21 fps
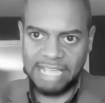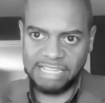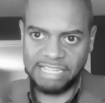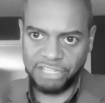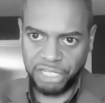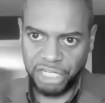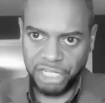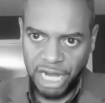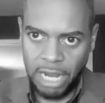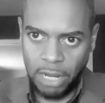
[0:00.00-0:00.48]

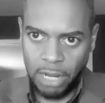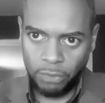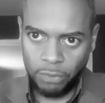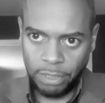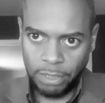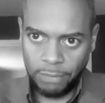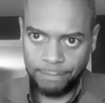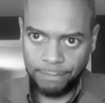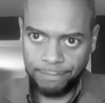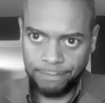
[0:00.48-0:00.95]
as a
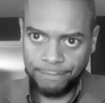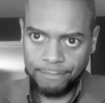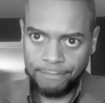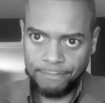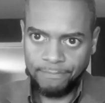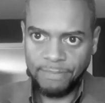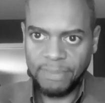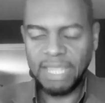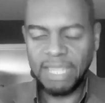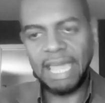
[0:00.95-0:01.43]
child,
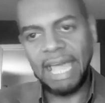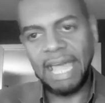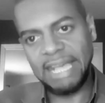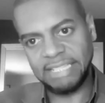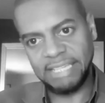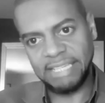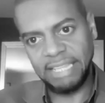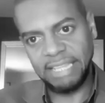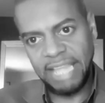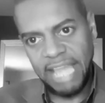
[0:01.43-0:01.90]

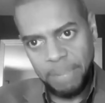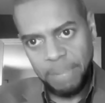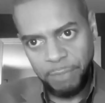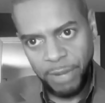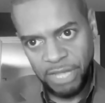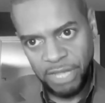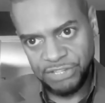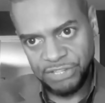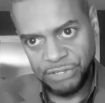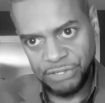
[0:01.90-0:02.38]
as a lay
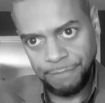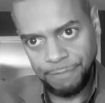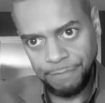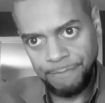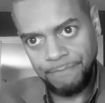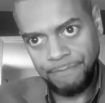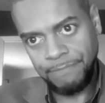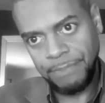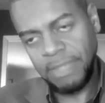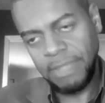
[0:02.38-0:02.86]

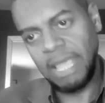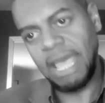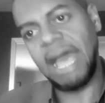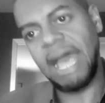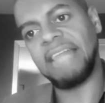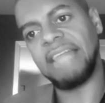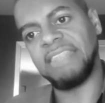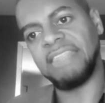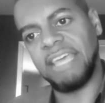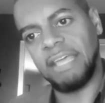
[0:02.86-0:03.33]
person,
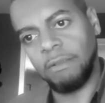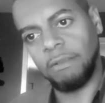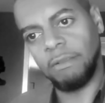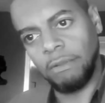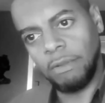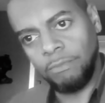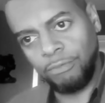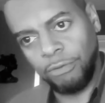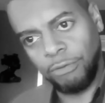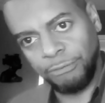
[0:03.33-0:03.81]
and
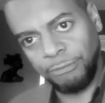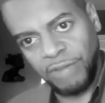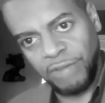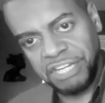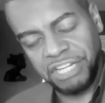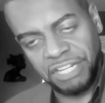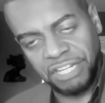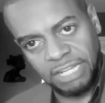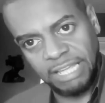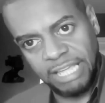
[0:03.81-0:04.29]
then
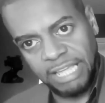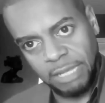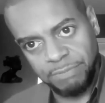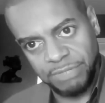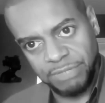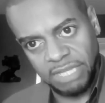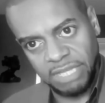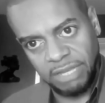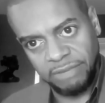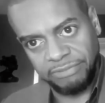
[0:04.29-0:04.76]

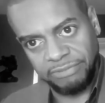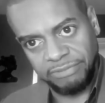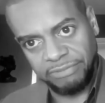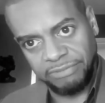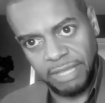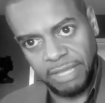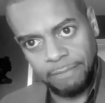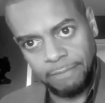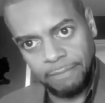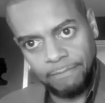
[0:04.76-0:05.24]
professionally
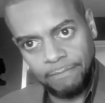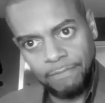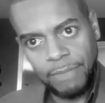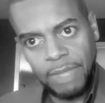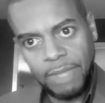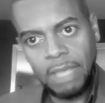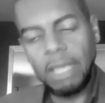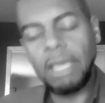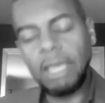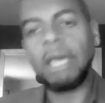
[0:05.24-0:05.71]
observed it,
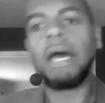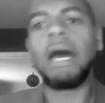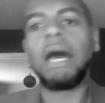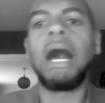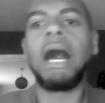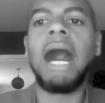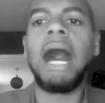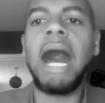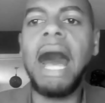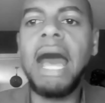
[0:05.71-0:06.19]

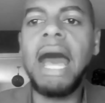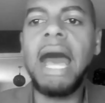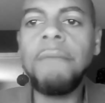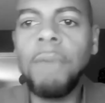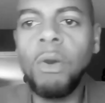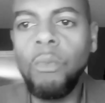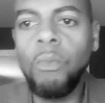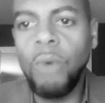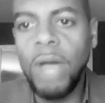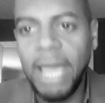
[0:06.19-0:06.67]

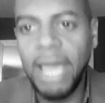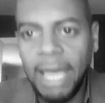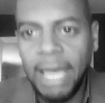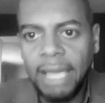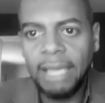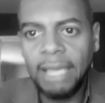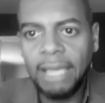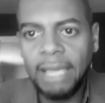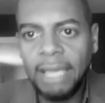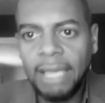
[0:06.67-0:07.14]
I'm
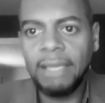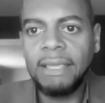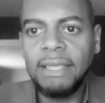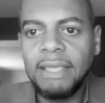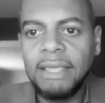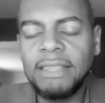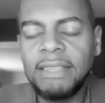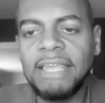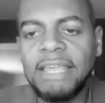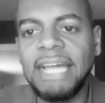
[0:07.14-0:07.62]
aware
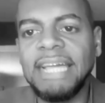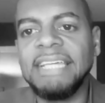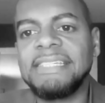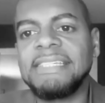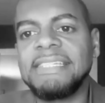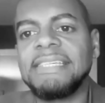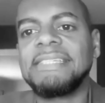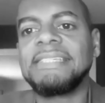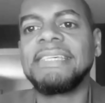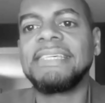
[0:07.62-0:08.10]
that
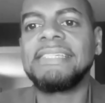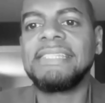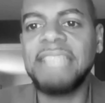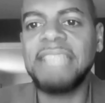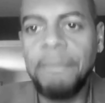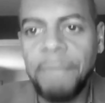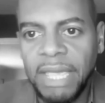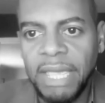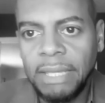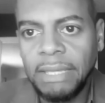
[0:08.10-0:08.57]
it's
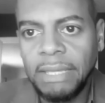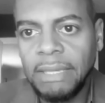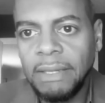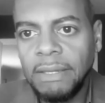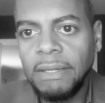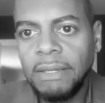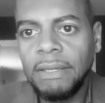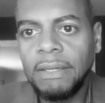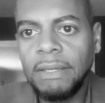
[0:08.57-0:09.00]
systemic.